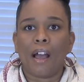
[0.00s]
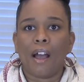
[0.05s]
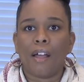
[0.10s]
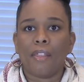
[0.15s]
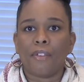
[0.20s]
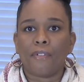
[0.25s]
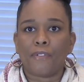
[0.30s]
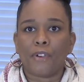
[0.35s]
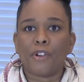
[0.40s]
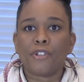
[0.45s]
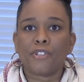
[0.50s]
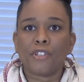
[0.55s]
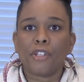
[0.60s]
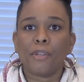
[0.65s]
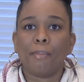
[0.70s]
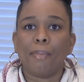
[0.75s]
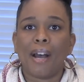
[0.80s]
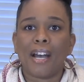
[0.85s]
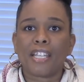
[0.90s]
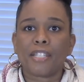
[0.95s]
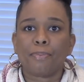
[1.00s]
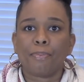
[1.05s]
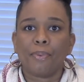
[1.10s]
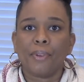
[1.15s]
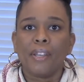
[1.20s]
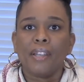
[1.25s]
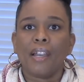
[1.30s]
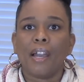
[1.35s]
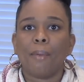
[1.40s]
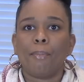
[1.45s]
The first on the box
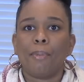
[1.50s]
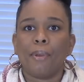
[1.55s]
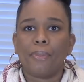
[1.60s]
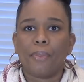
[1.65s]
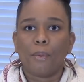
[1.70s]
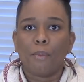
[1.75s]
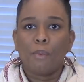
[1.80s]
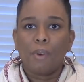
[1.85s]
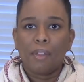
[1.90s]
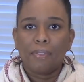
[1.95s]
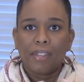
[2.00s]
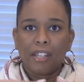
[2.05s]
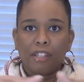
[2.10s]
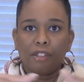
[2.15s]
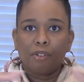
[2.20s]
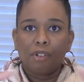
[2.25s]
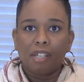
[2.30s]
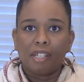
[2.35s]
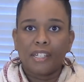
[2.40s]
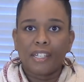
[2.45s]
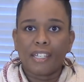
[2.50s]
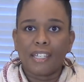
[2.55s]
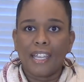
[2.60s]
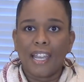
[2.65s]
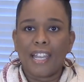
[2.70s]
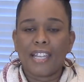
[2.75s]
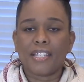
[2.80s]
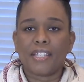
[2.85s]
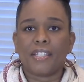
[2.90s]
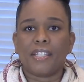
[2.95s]
spring, I put the one that you can
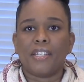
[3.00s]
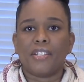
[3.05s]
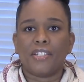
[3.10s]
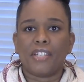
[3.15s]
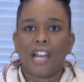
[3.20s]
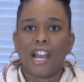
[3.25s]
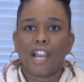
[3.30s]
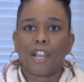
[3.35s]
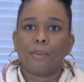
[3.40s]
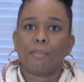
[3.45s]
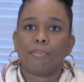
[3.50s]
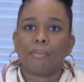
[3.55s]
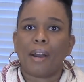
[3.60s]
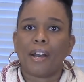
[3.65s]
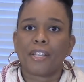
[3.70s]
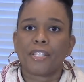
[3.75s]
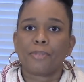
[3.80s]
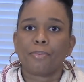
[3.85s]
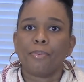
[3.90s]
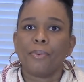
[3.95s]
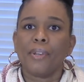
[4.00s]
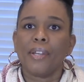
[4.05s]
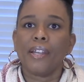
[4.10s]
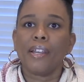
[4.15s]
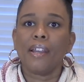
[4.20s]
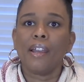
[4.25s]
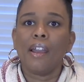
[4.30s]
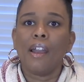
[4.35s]
encase the entire box spring.